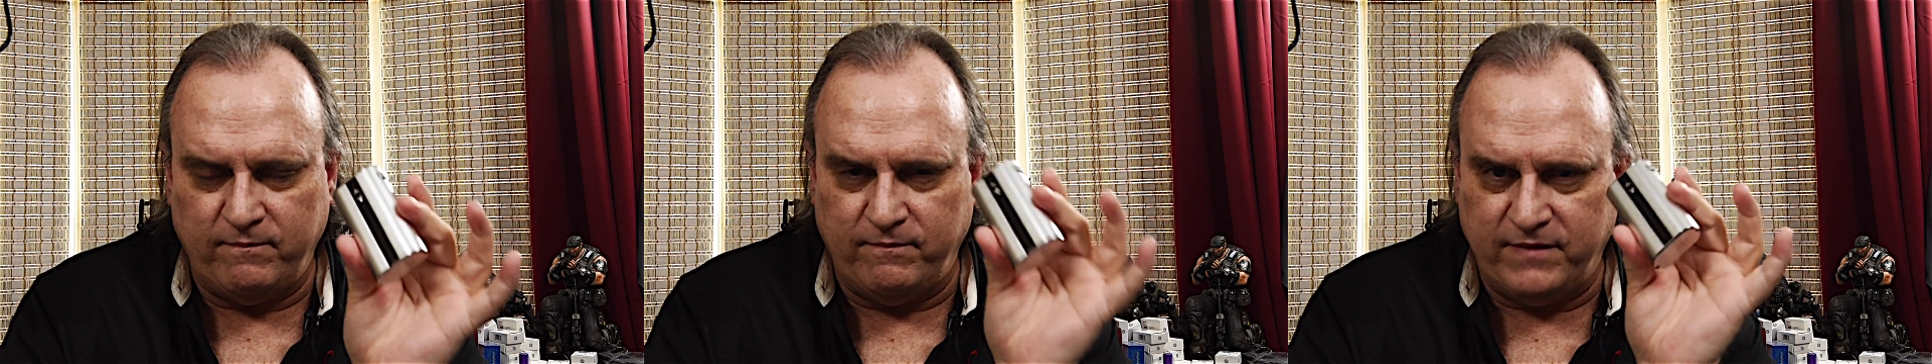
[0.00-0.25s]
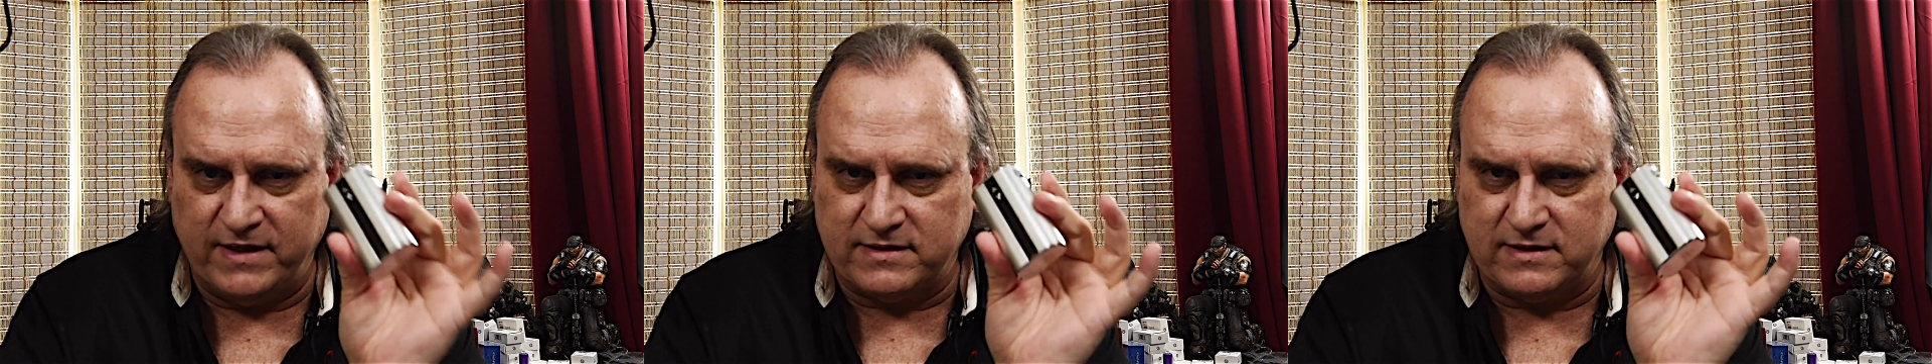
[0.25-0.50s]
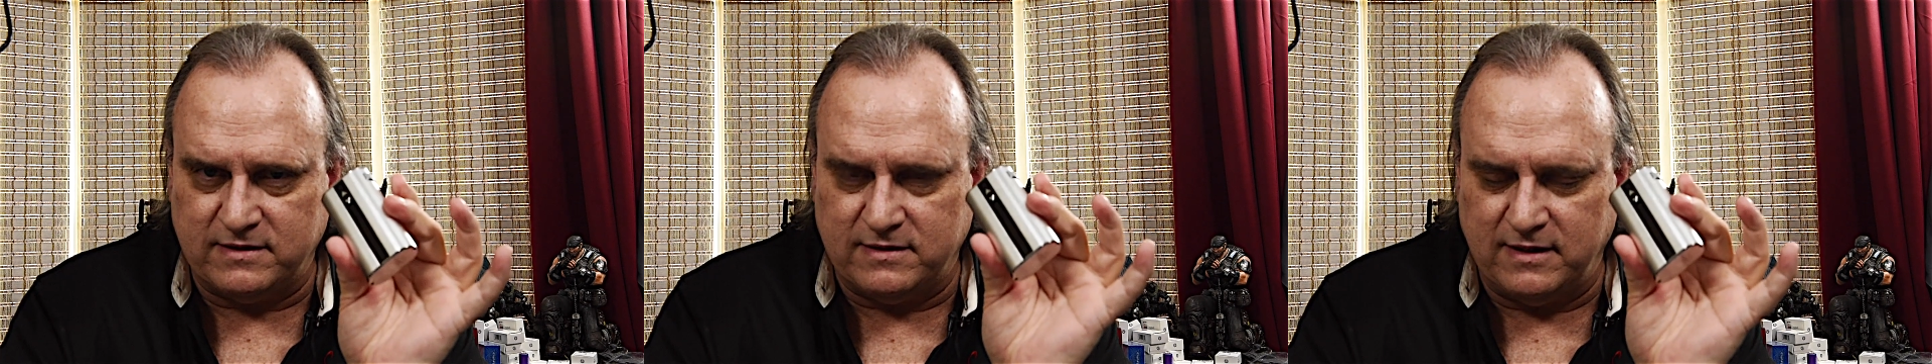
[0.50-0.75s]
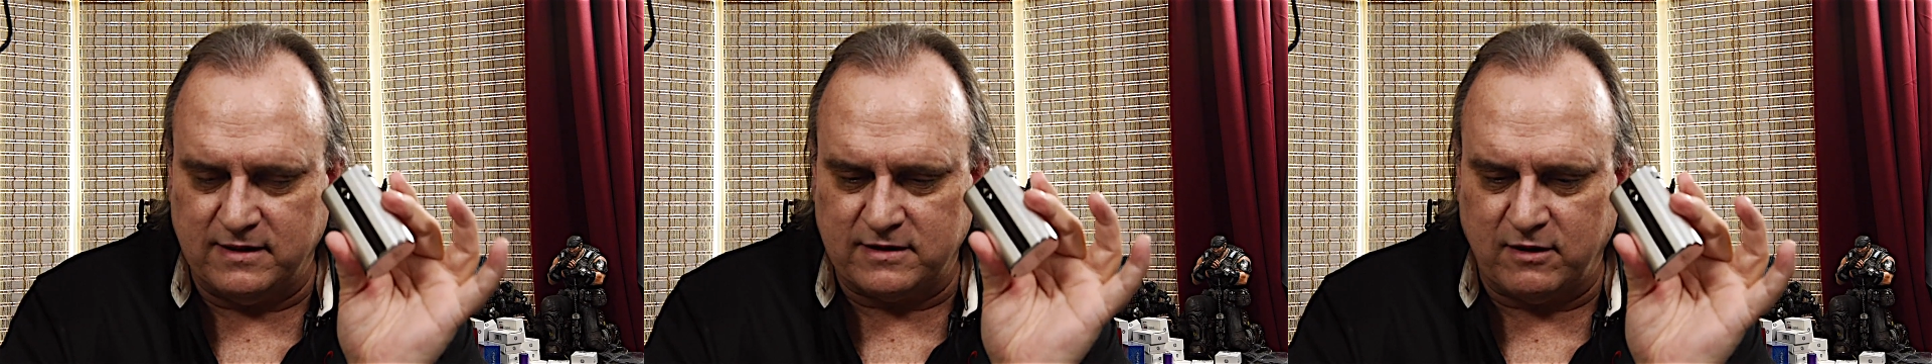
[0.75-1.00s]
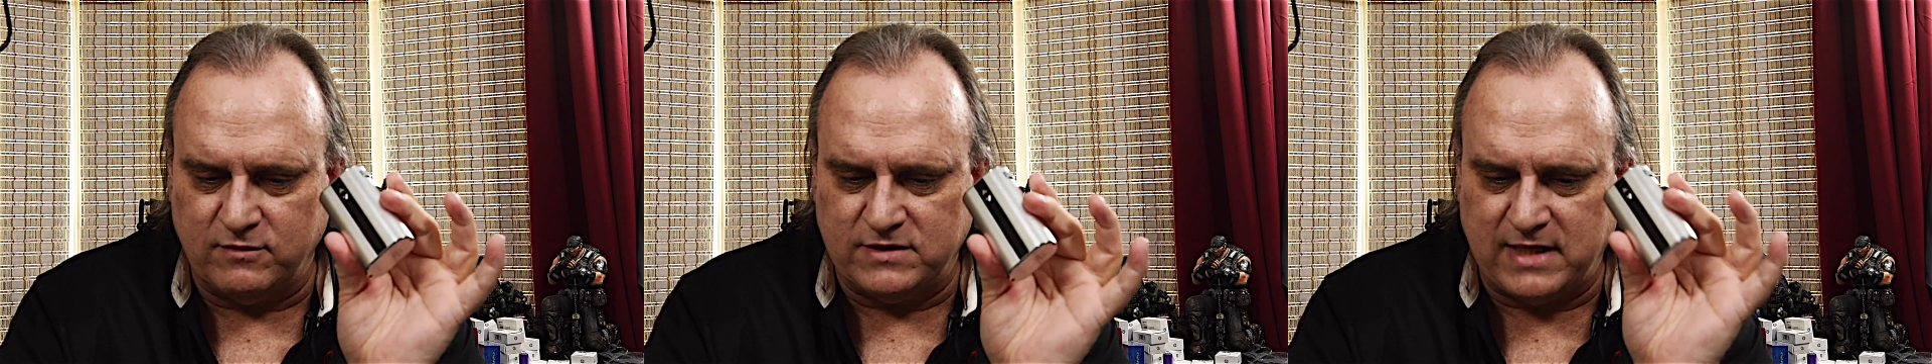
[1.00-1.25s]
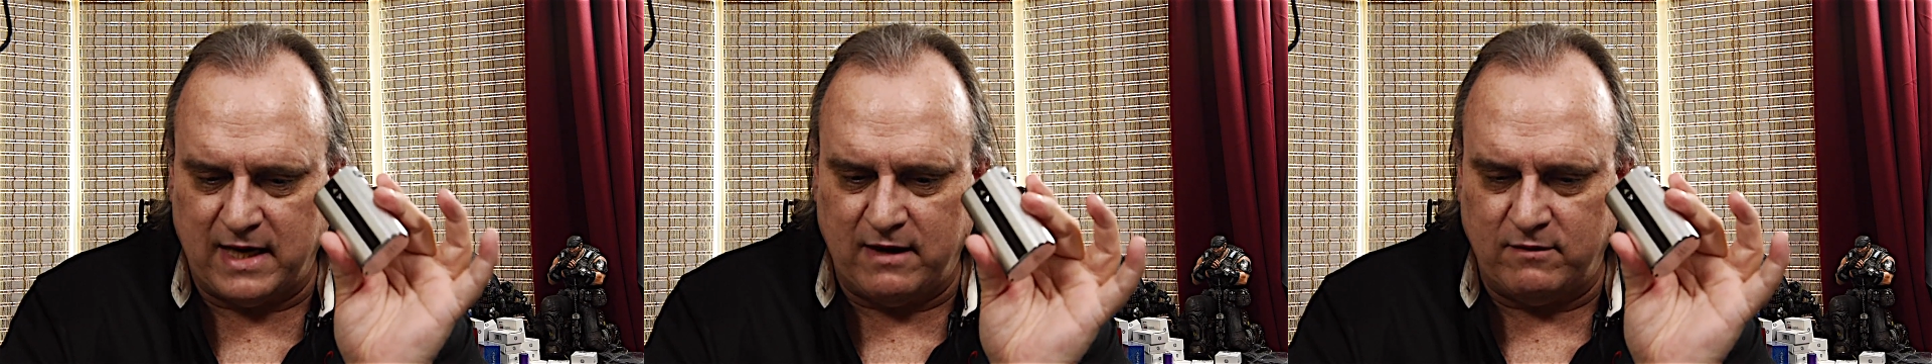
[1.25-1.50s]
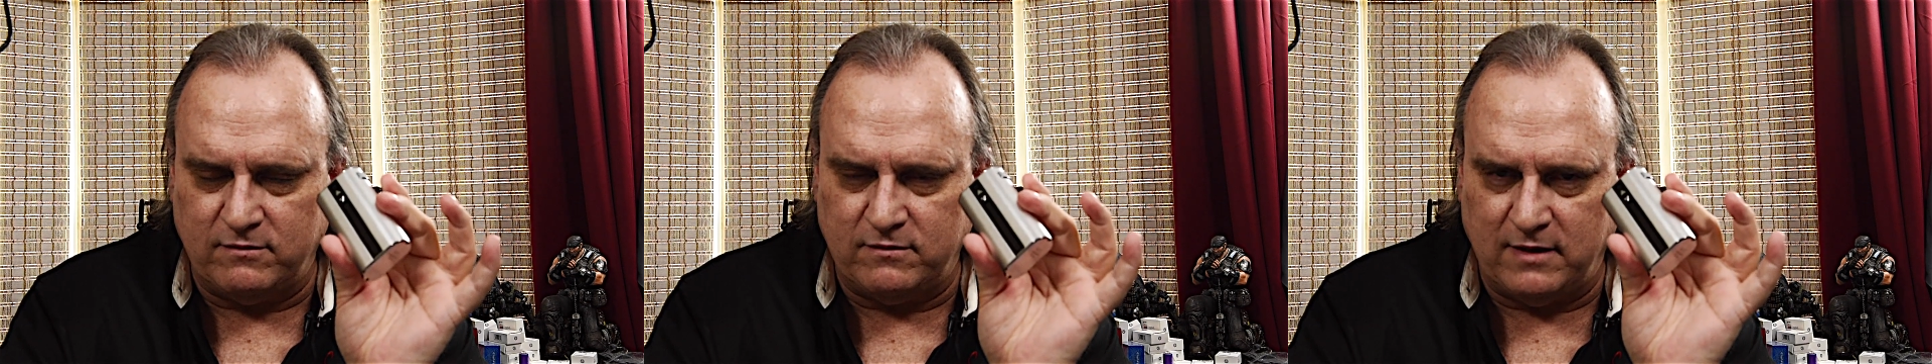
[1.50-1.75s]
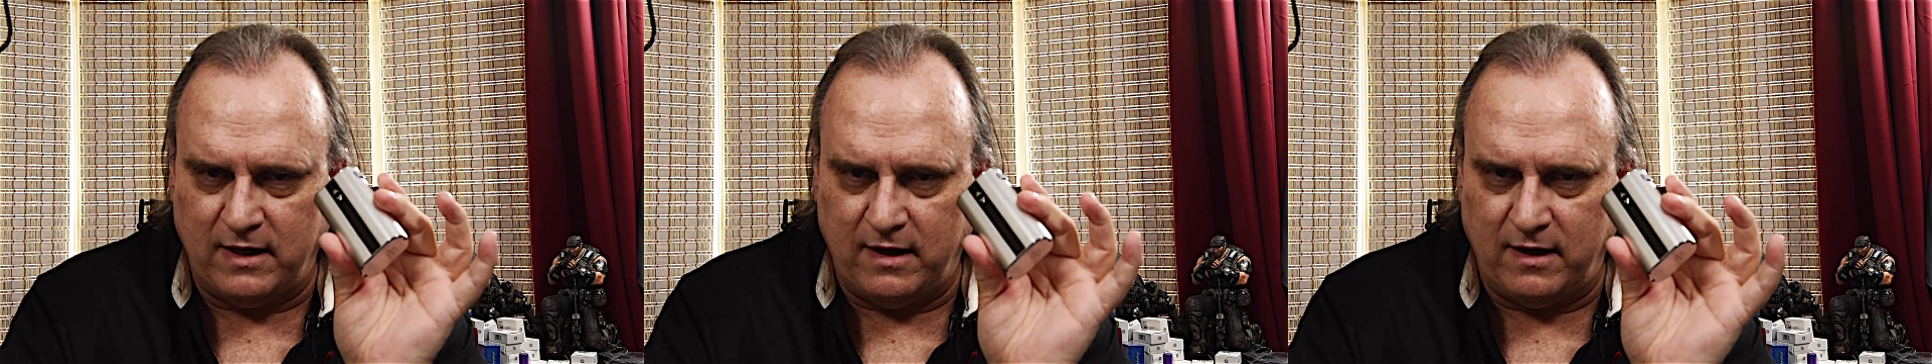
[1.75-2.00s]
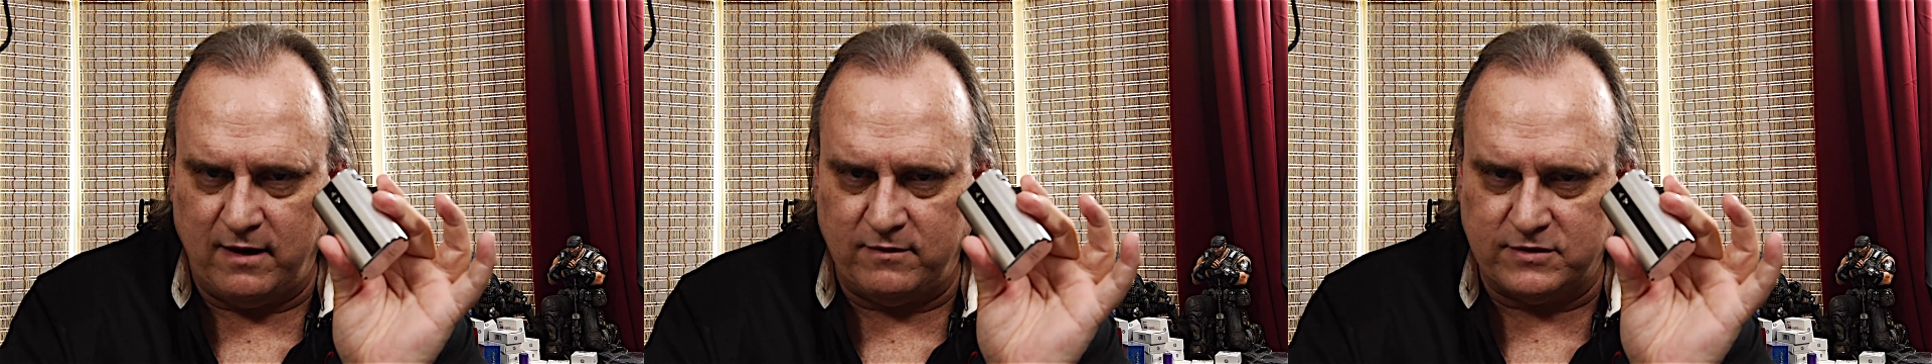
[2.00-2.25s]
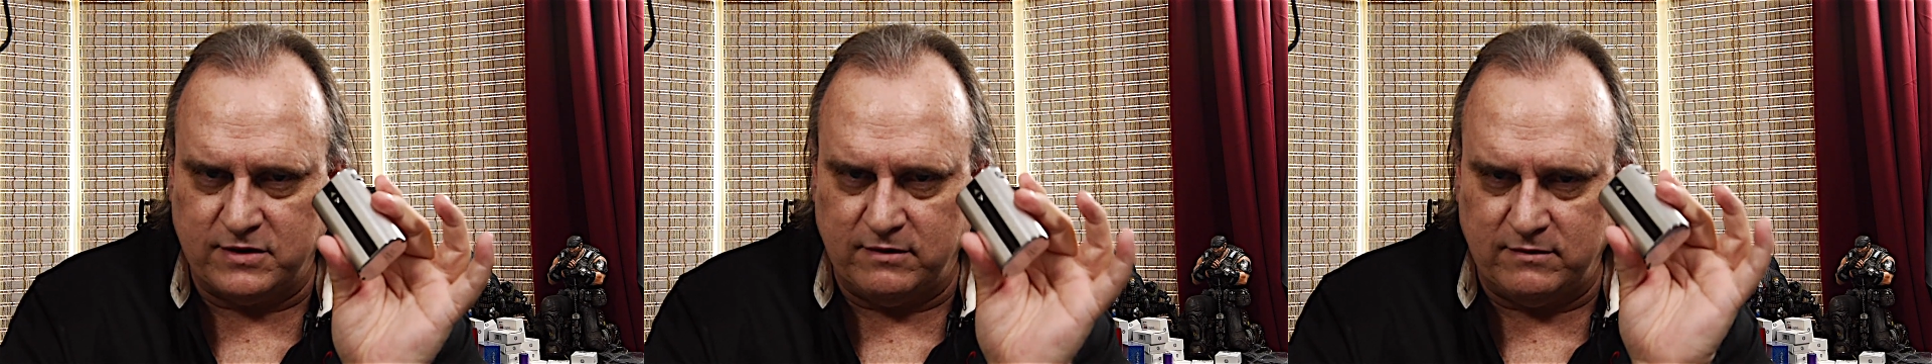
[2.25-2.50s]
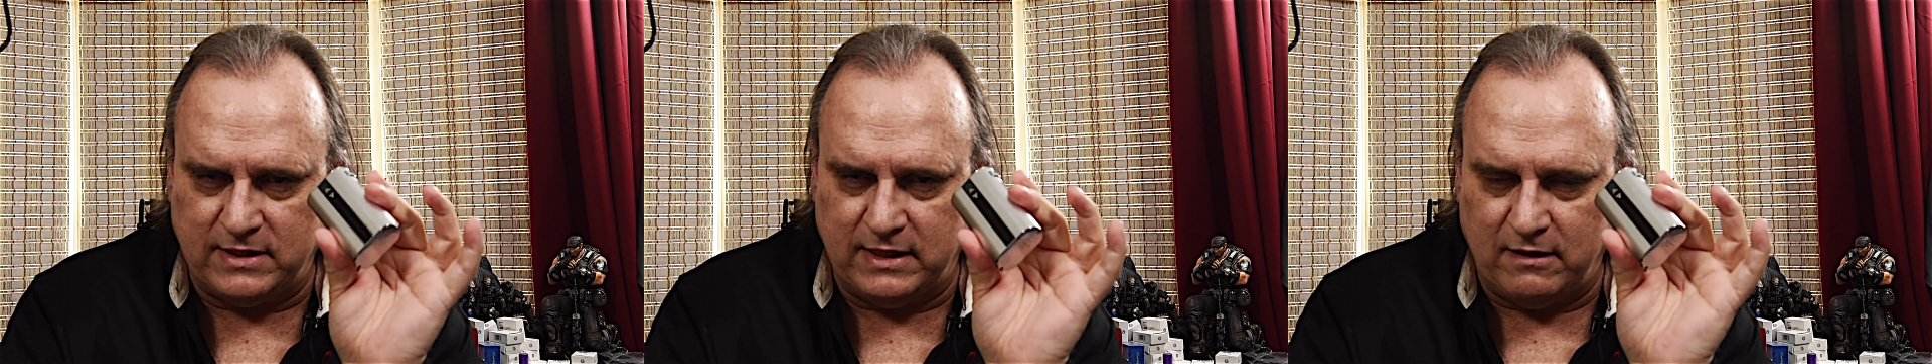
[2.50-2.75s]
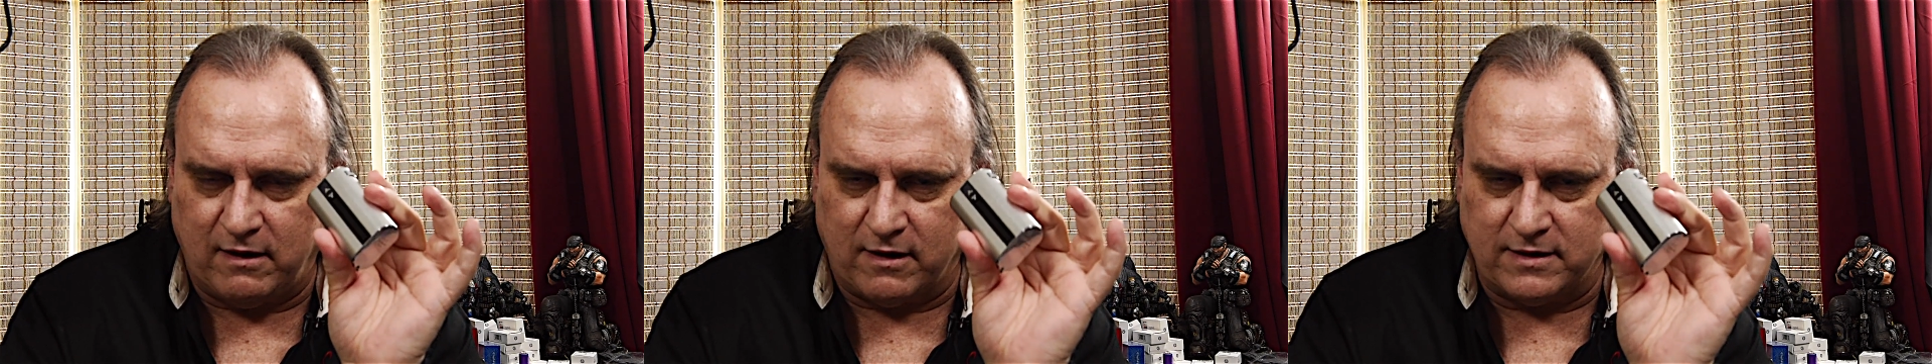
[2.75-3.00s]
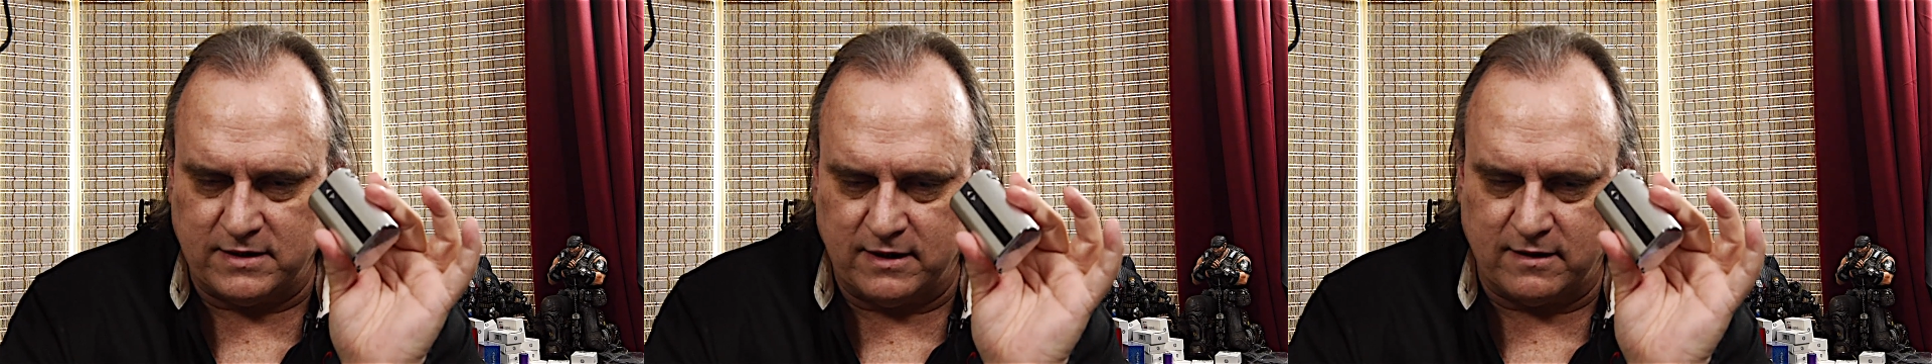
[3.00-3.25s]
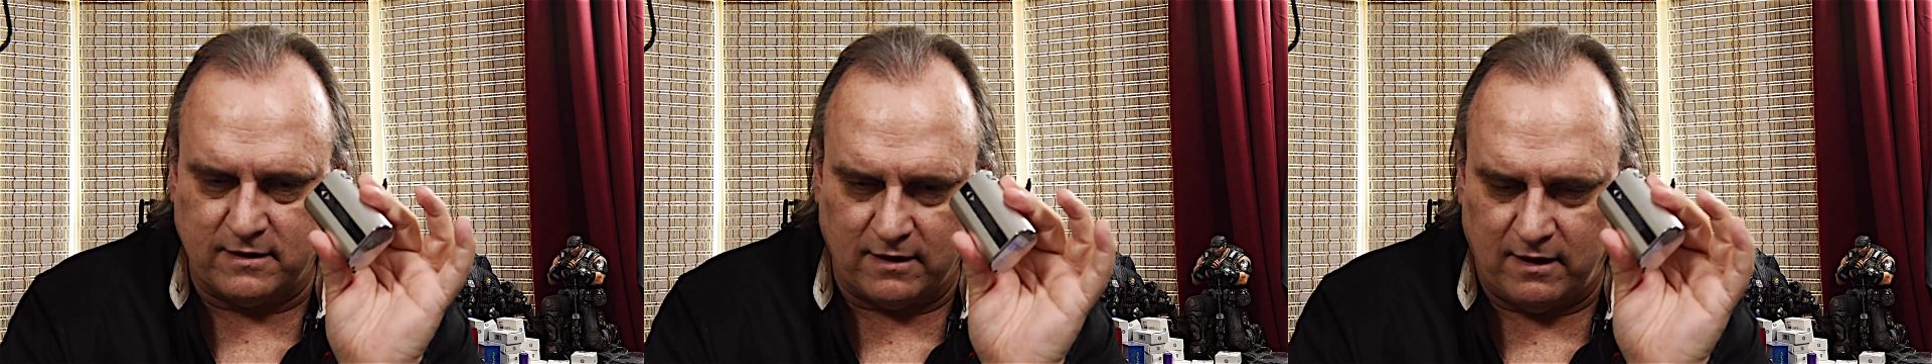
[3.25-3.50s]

This goes down to the Arctic